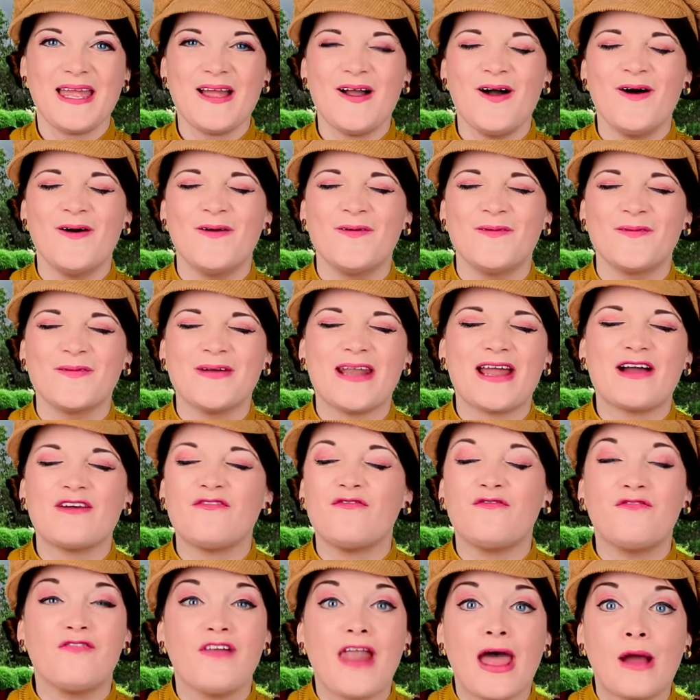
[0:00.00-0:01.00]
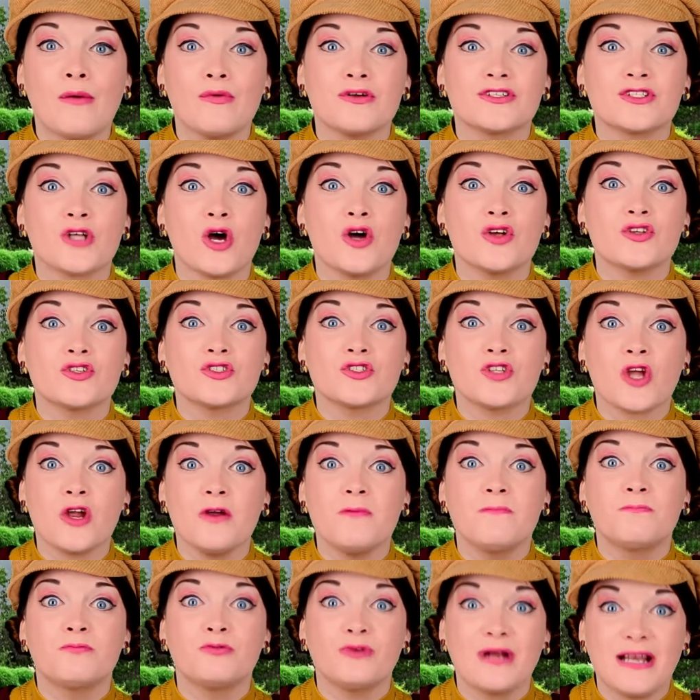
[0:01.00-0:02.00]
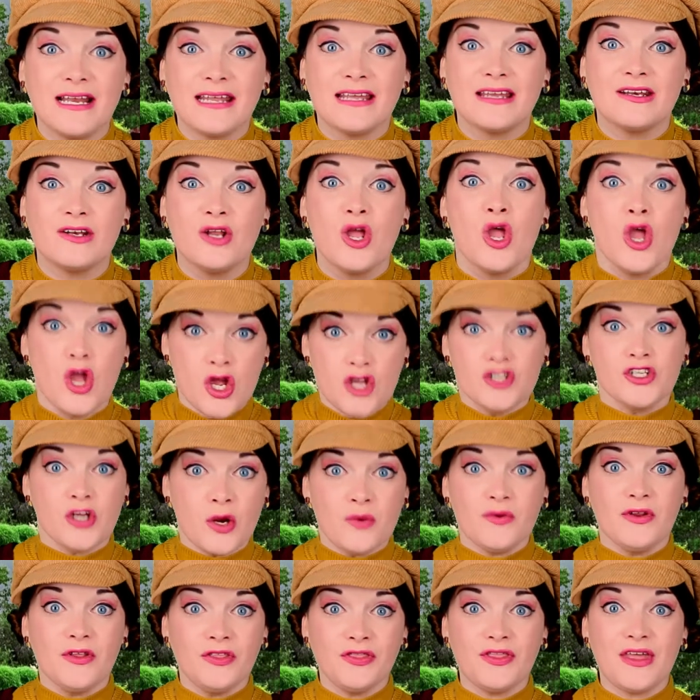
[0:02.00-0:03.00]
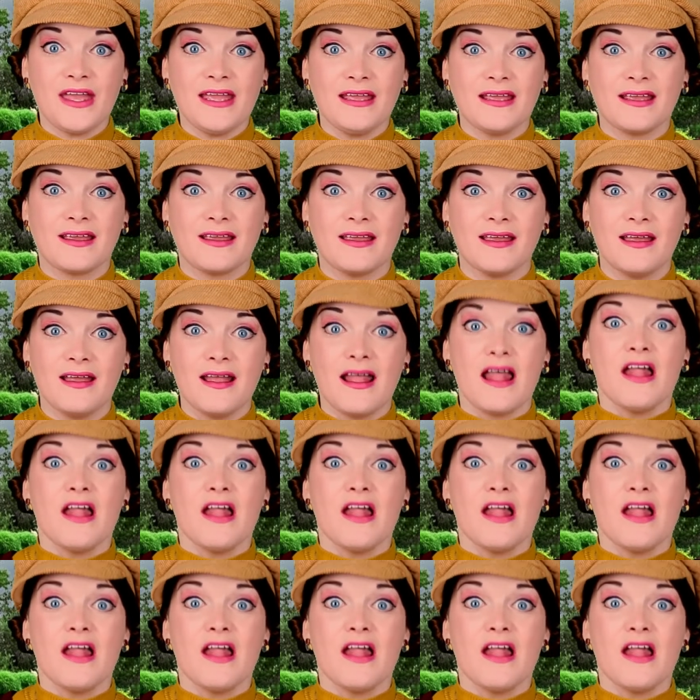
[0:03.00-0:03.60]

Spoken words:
Oh, now flowers are so brilliant, don't you think?